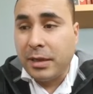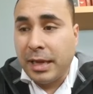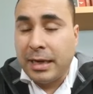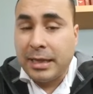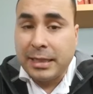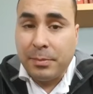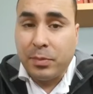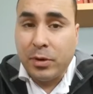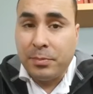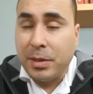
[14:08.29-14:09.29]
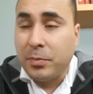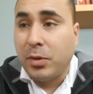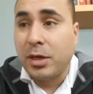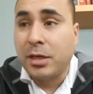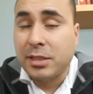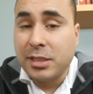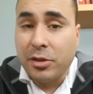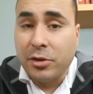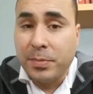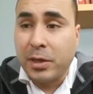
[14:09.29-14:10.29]
And at that point, people are going to sell
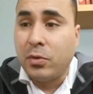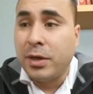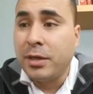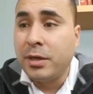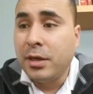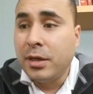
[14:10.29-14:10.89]
their Bitcoin